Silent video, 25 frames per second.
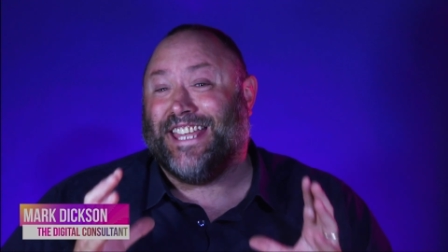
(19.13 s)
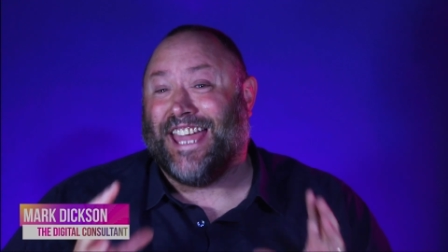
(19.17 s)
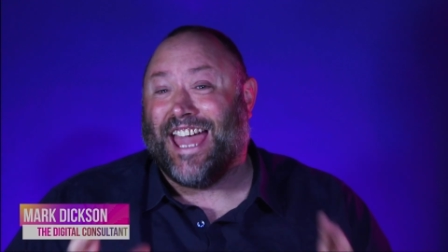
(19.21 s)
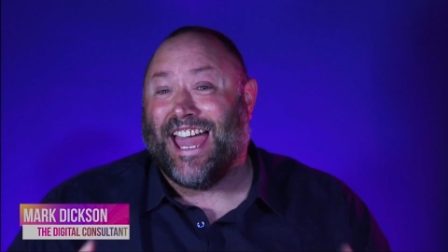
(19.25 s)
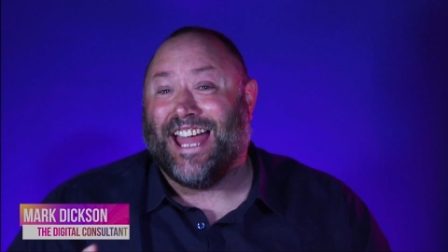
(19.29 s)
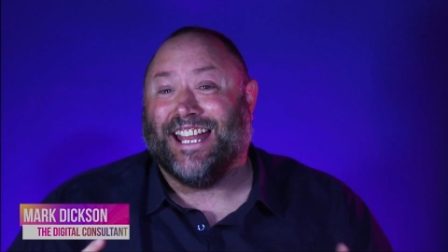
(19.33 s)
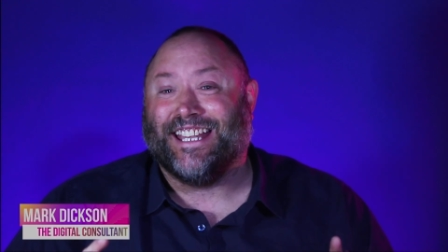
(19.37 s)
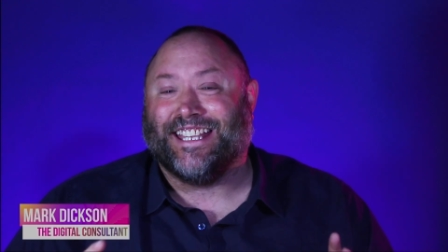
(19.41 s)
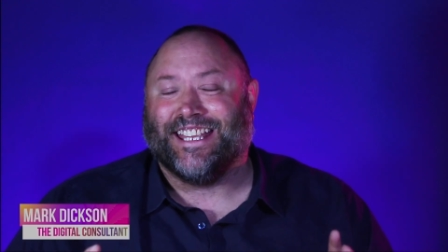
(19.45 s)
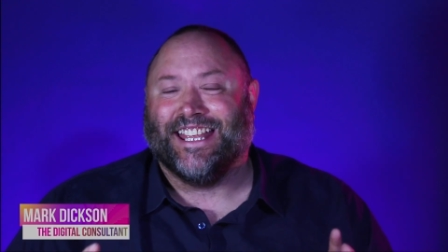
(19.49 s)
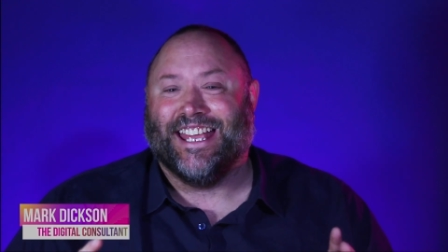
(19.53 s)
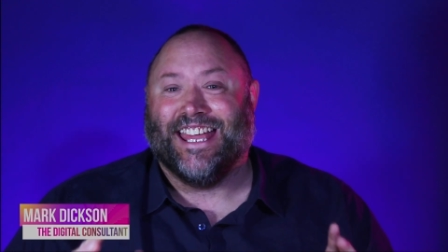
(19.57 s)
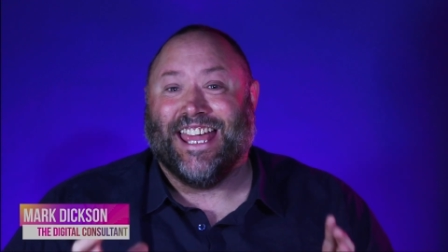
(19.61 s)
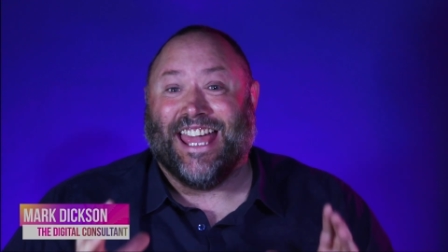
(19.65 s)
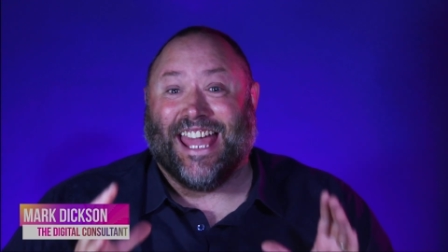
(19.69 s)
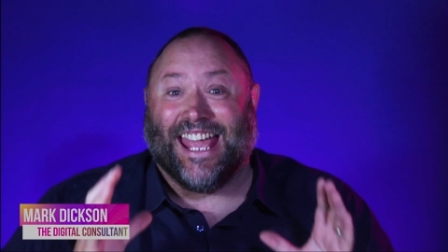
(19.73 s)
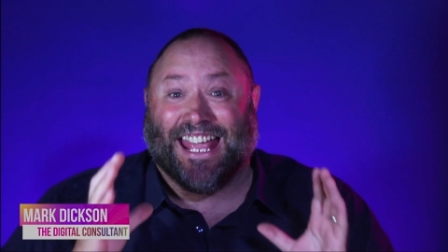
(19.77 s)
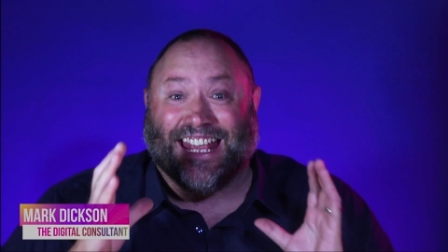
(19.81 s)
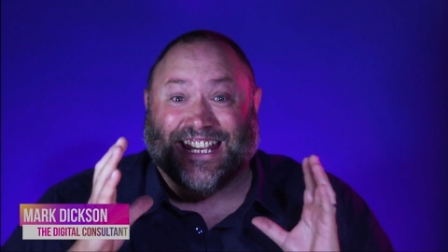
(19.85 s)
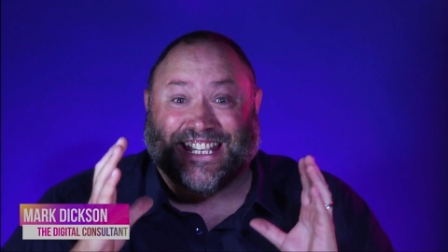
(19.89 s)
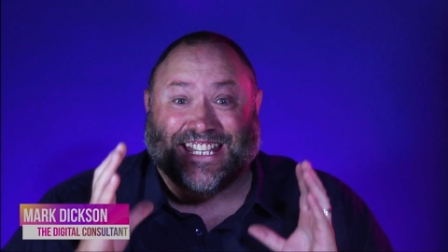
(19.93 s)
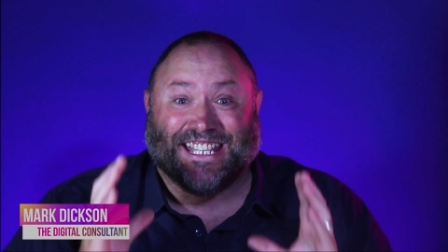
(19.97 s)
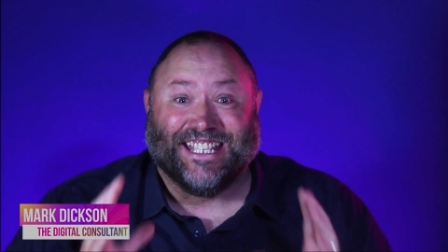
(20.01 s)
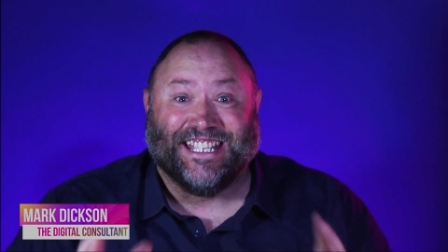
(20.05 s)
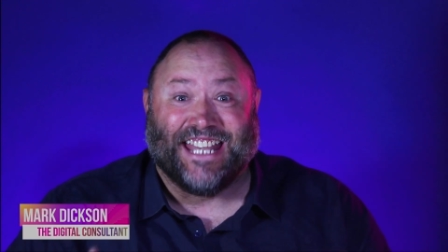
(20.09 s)
yet,
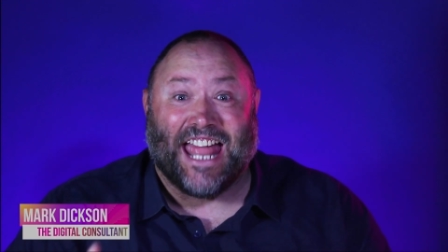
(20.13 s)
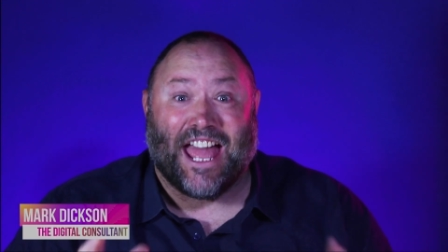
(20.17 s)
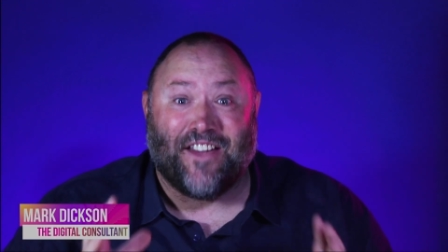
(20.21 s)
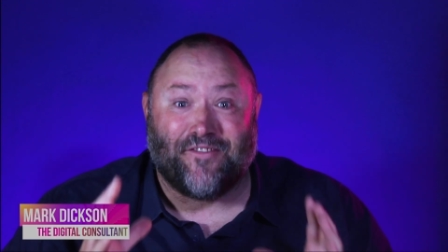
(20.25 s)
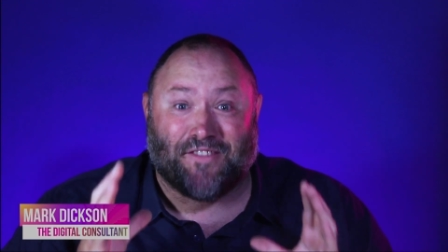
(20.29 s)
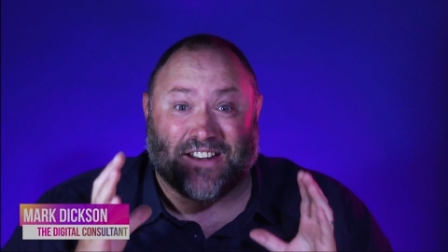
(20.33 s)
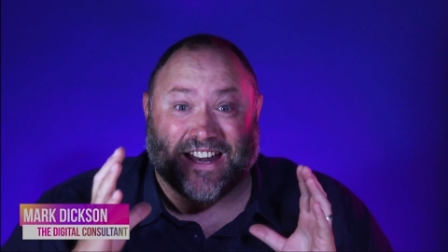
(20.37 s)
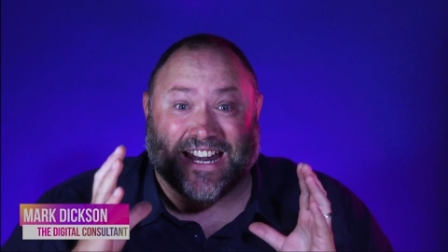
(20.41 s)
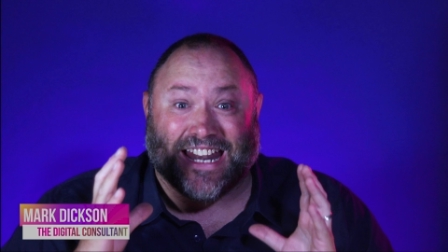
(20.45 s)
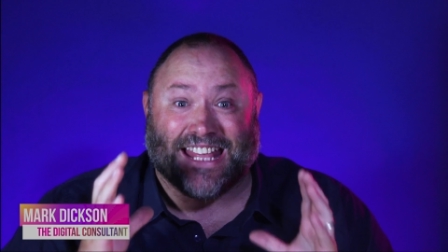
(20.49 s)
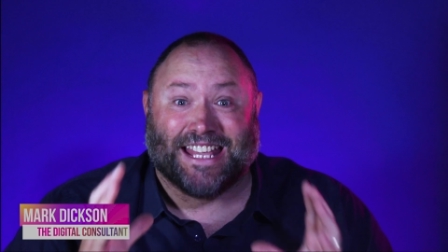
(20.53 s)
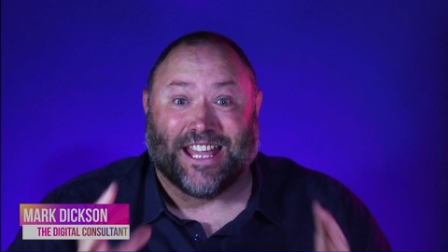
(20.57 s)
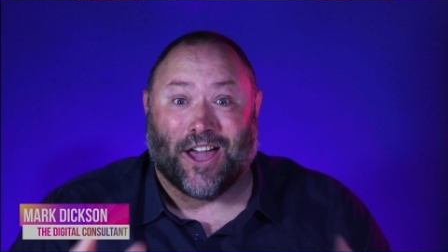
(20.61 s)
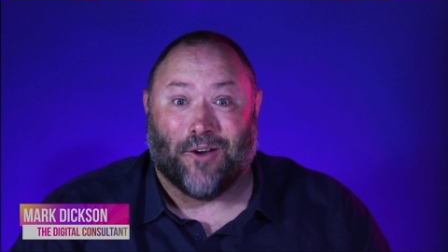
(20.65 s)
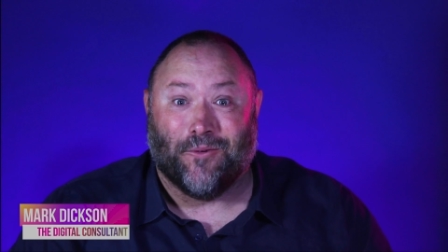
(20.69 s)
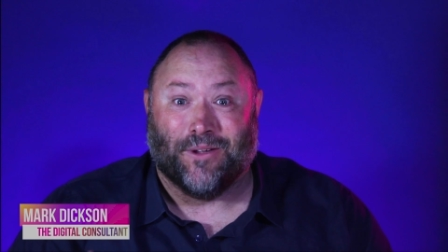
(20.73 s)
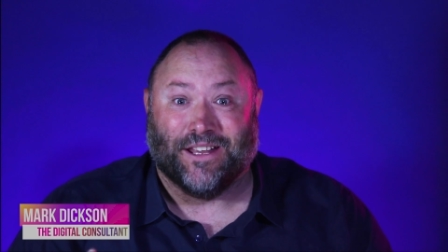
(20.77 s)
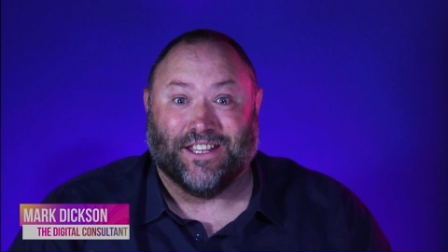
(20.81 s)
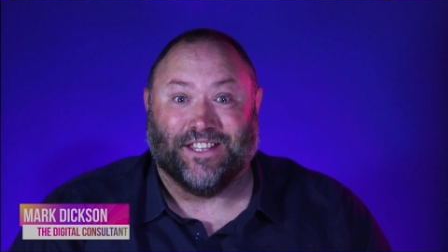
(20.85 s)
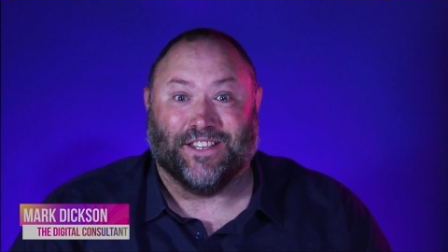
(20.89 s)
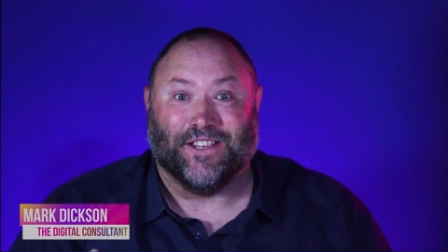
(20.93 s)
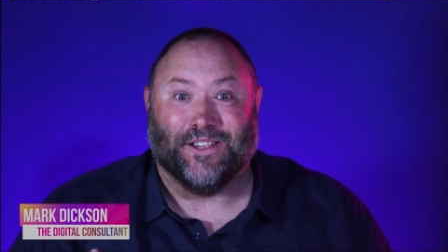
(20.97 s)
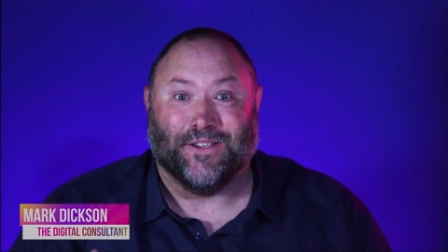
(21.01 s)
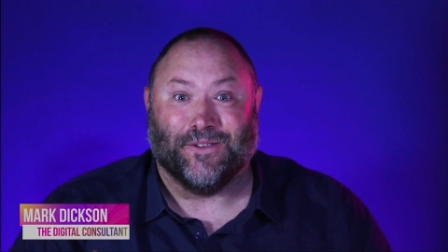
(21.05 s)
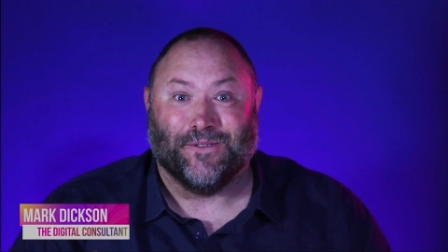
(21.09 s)
it's definitely
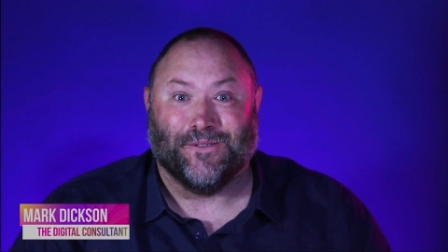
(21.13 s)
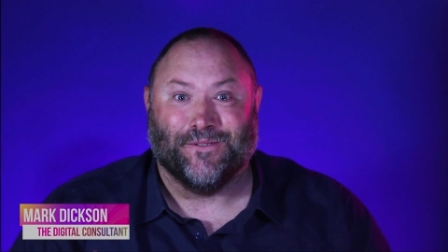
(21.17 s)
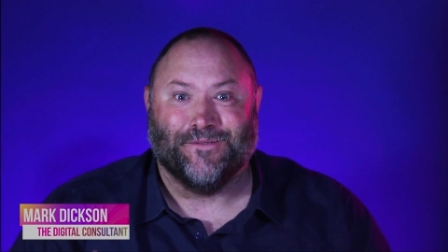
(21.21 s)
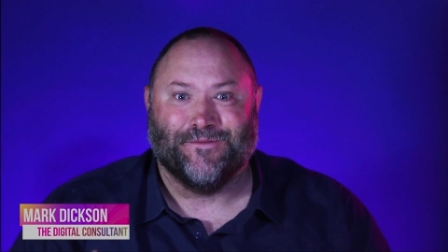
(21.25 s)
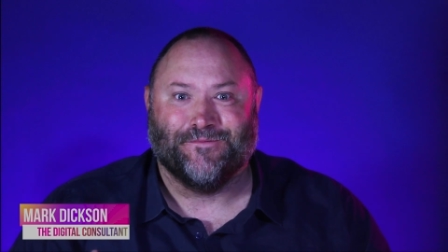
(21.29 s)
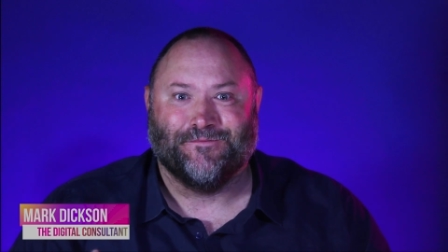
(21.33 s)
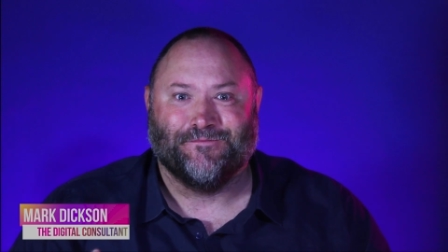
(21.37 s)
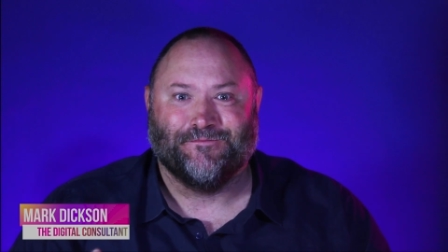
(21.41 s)
going to.